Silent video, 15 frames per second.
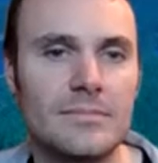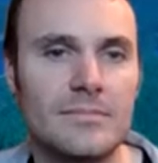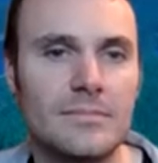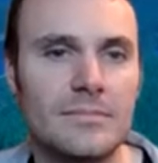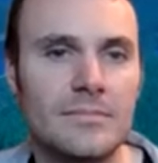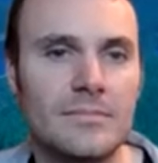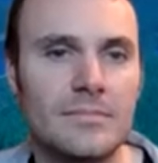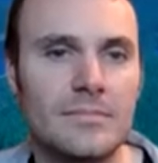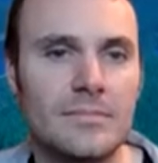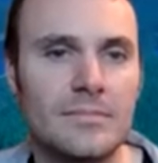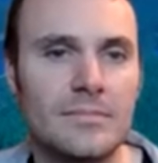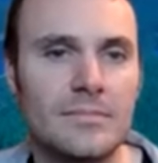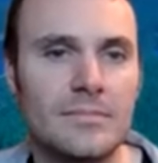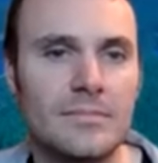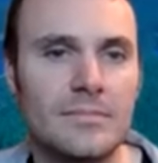
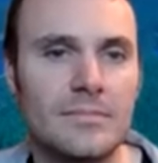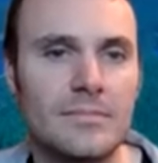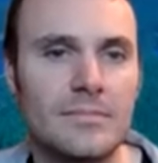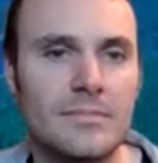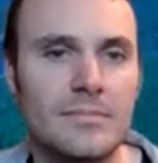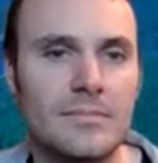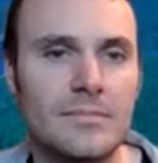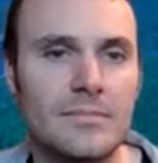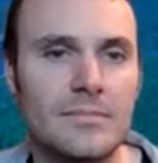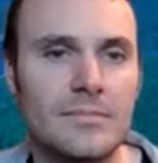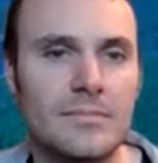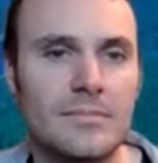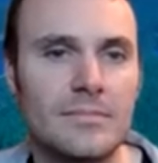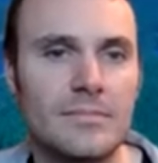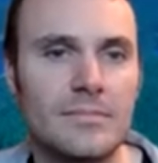
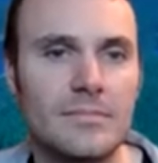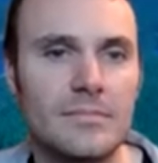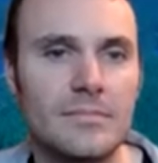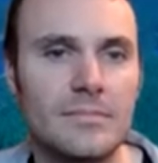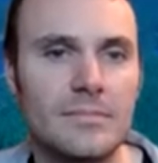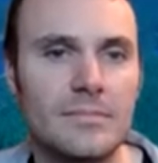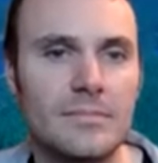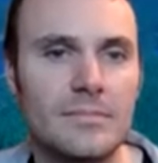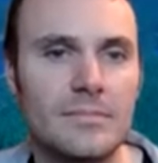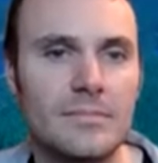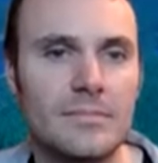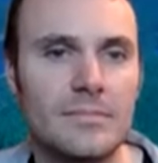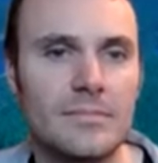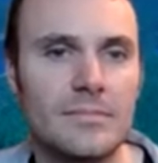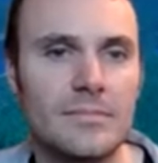
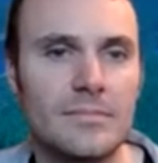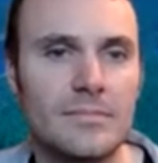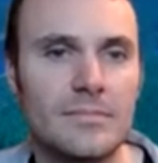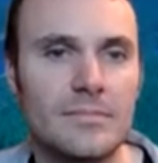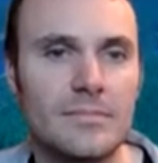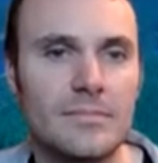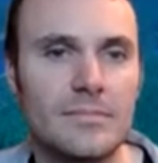(not speaking)